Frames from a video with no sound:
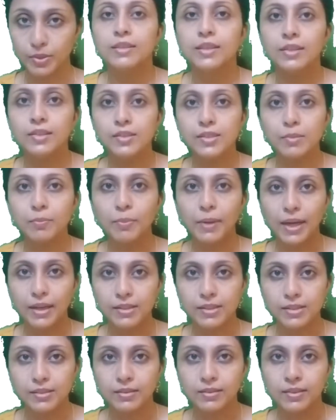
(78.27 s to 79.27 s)
There is a
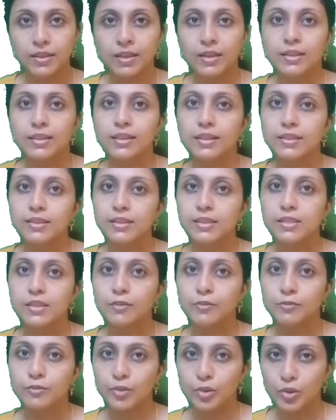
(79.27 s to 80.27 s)
pattern that is
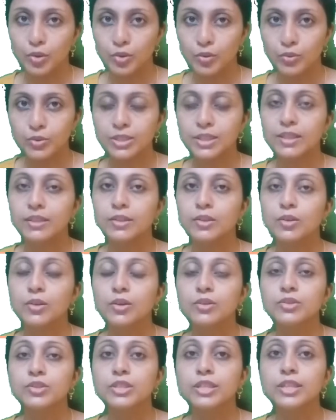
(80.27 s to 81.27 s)
followed in the
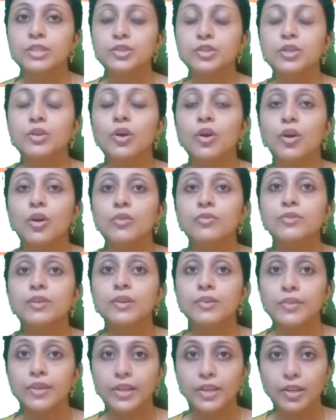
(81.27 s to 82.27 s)
conjugation of
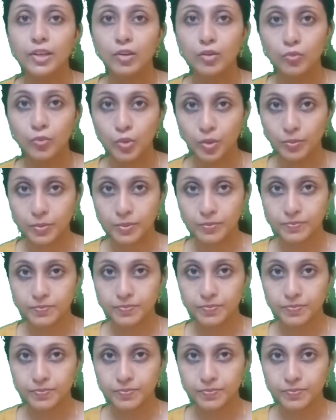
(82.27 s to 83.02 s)
a regular verb.